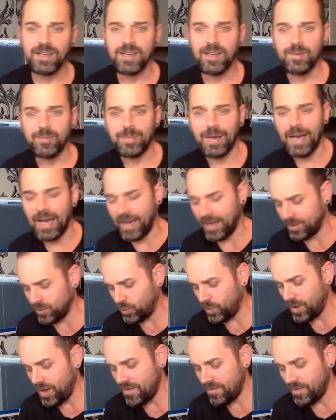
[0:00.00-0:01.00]

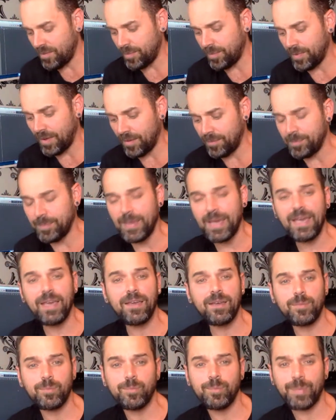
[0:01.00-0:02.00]
But we have a
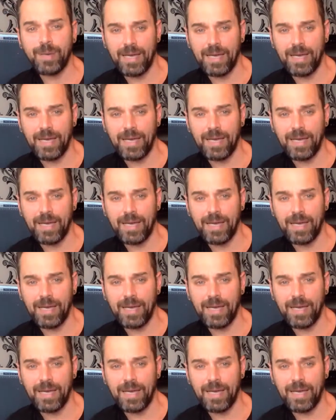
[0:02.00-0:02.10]
big